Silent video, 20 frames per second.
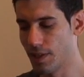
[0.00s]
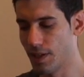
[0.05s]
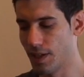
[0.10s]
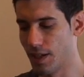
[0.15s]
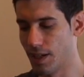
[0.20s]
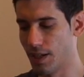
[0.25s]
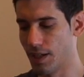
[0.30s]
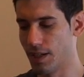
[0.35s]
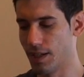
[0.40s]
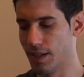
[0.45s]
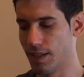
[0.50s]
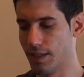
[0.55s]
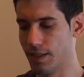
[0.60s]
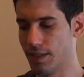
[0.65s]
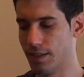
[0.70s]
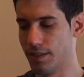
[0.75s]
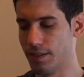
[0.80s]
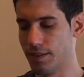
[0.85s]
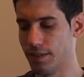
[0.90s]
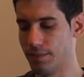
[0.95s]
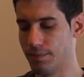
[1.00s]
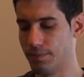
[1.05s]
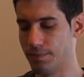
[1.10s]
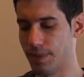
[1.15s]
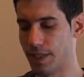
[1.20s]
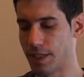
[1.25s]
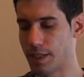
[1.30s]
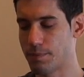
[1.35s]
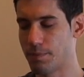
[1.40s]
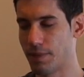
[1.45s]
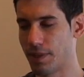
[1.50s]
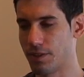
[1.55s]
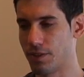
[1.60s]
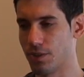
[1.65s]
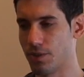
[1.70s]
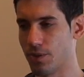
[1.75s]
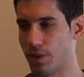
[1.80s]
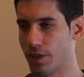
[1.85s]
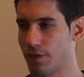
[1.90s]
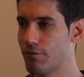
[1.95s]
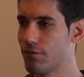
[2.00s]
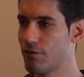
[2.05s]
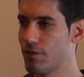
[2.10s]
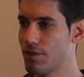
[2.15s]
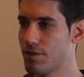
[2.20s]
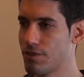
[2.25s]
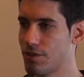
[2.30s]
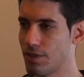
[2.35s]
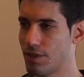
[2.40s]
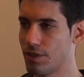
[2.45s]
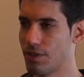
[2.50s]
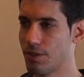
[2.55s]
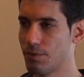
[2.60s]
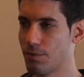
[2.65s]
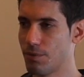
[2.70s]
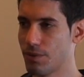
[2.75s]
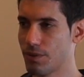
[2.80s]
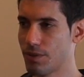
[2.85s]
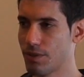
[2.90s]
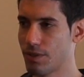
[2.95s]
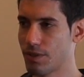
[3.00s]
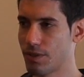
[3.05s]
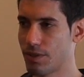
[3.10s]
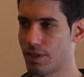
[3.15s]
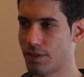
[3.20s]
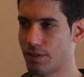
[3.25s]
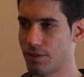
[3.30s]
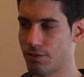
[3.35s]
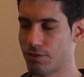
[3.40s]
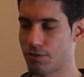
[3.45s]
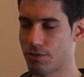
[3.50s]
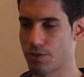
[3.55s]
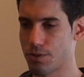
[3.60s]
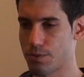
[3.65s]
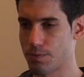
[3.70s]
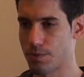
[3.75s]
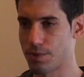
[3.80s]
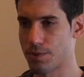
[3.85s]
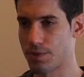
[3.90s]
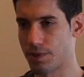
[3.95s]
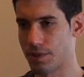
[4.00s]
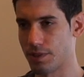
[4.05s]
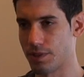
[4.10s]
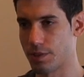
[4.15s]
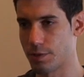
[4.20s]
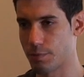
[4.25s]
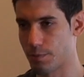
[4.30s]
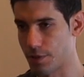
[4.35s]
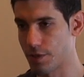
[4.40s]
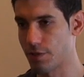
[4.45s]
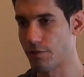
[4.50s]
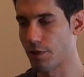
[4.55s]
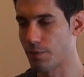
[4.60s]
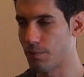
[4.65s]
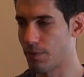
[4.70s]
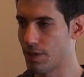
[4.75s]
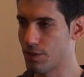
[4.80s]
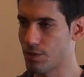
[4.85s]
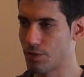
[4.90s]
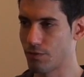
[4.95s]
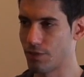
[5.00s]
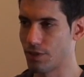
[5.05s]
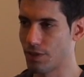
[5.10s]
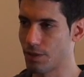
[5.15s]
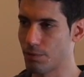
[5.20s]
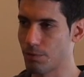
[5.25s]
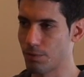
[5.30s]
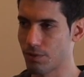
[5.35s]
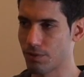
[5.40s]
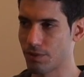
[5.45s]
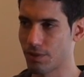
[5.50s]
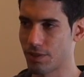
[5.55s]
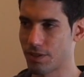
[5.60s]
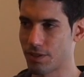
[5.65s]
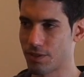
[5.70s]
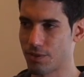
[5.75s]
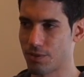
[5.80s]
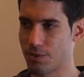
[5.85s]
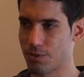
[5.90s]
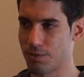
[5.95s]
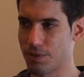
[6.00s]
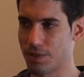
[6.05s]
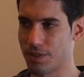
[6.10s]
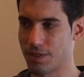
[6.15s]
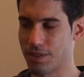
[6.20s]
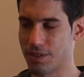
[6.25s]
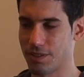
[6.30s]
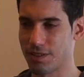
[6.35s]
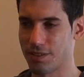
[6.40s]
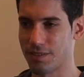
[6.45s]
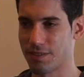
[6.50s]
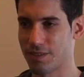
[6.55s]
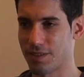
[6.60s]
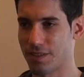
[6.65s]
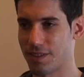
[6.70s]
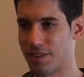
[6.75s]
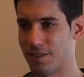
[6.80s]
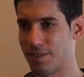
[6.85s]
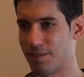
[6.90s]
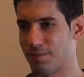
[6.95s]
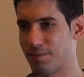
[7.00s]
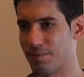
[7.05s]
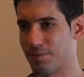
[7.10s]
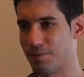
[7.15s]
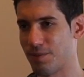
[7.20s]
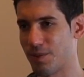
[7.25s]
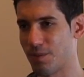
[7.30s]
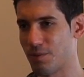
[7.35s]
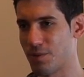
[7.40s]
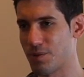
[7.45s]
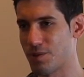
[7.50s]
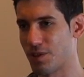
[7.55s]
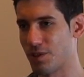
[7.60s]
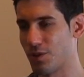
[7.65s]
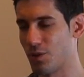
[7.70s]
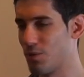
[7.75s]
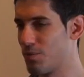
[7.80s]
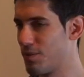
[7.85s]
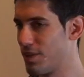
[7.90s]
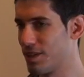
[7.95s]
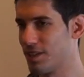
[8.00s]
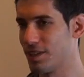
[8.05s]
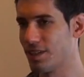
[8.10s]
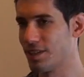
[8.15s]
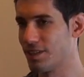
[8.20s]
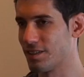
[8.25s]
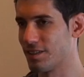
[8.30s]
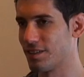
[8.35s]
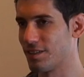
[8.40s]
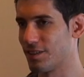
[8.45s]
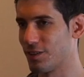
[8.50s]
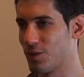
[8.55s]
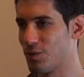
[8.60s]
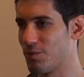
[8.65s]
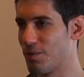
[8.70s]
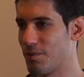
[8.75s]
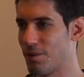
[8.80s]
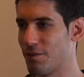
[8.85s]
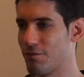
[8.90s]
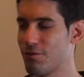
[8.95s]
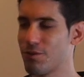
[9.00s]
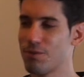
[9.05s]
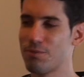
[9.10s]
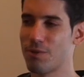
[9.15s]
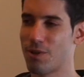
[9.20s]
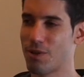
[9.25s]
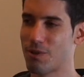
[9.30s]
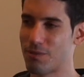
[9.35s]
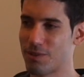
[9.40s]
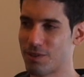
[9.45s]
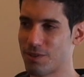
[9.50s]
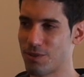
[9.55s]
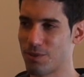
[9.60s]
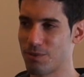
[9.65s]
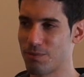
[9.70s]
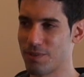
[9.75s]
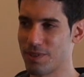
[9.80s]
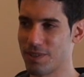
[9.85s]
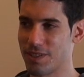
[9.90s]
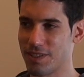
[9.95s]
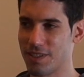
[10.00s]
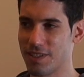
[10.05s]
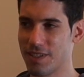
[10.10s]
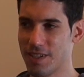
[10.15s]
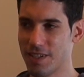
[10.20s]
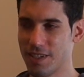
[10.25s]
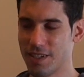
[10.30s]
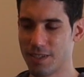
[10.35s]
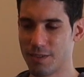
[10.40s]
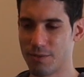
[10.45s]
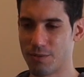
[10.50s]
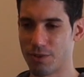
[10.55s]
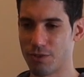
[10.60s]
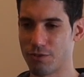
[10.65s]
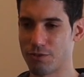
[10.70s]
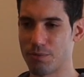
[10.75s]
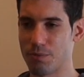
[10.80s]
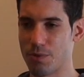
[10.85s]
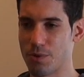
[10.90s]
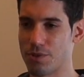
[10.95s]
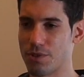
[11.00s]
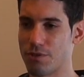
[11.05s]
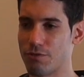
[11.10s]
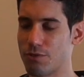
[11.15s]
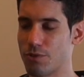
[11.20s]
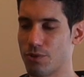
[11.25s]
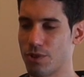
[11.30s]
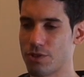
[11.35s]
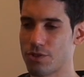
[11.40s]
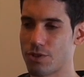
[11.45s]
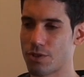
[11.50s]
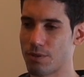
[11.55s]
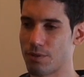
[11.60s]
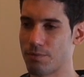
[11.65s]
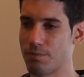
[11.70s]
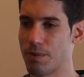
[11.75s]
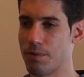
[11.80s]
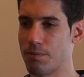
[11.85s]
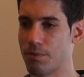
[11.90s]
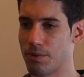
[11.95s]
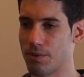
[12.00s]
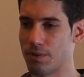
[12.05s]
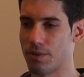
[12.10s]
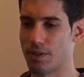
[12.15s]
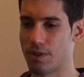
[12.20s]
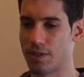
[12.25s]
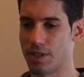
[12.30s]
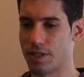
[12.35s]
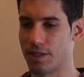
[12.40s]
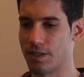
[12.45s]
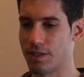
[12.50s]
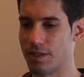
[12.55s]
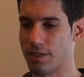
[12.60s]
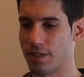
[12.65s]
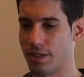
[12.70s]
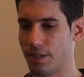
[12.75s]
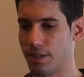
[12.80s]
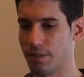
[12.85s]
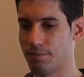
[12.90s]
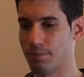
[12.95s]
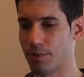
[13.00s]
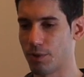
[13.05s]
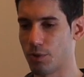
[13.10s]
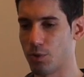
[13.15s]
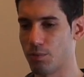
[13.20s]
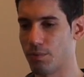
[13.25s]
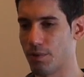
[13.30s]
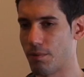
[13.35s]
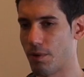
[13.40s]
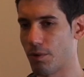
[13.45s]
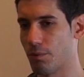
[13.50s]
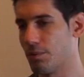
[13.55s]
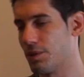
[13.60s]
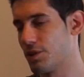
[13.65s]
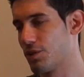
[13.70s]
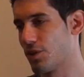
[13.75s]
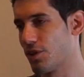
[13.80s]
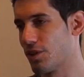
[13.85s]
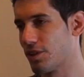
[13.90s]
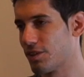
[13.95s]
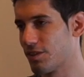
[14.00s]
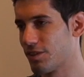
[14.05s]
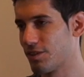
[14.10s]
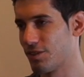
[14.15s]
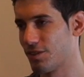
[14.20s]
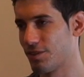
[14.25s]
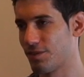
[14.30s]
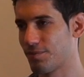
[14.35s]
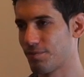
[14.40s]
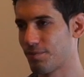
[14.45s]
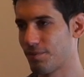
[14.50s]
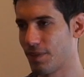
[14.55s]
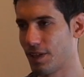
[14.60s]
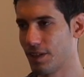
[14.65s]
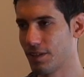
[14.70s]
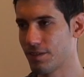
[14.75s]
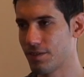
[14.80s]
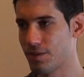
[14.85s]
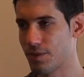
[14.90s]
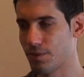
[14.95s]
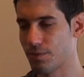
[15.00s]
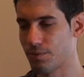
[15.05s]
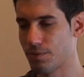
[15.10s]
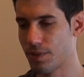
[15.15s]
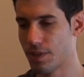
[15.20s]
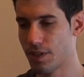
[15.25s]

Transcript: um expand your influence on a network, and of course in specific parts of the network. Like you could be um, almost a nobody in, in, a group about football, but you'll be one of the most influential people in um, a group about Bitcoin. Right. So.